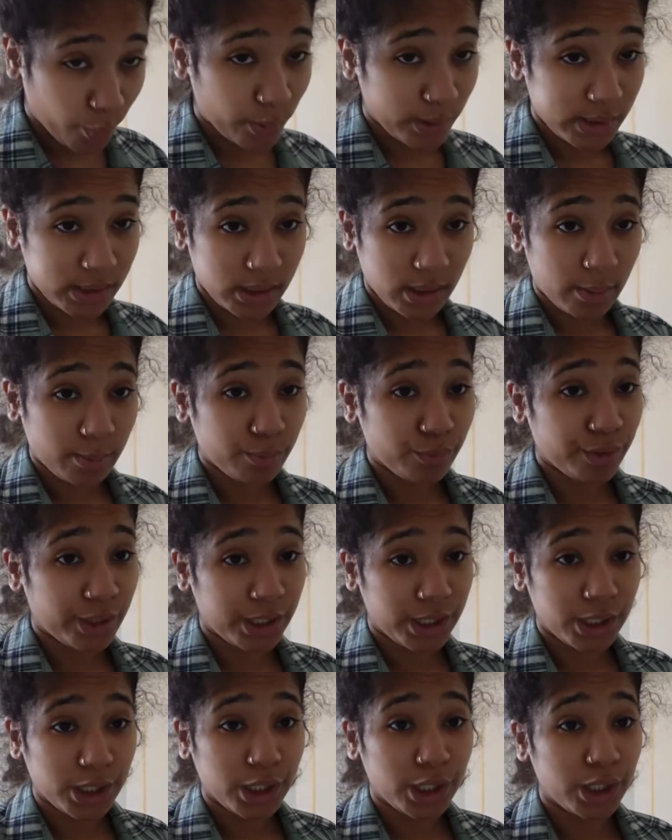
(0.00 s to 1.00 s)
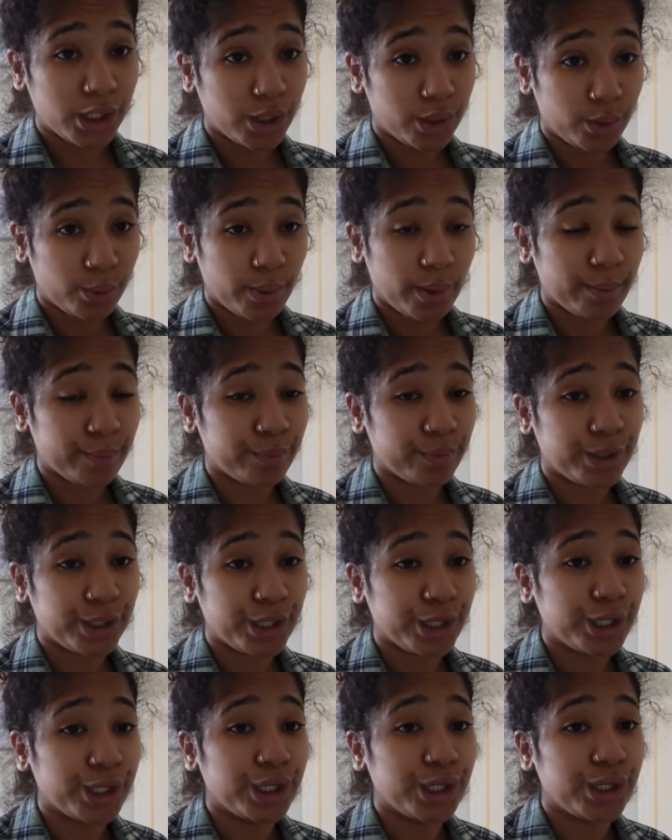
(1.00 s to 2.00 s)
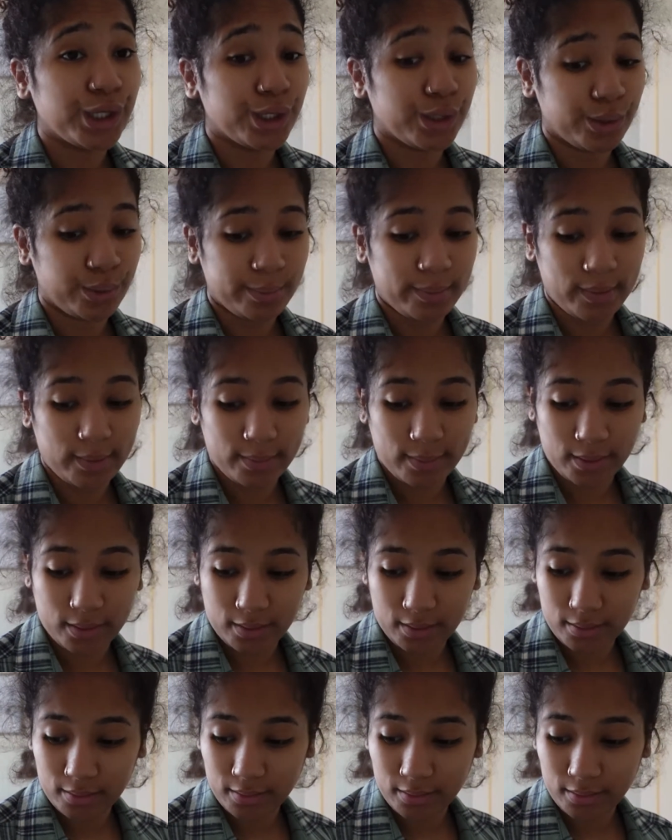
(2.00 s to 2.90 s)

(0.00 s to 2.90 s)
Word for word: once I'm ready to go, I'm ready to go, baby.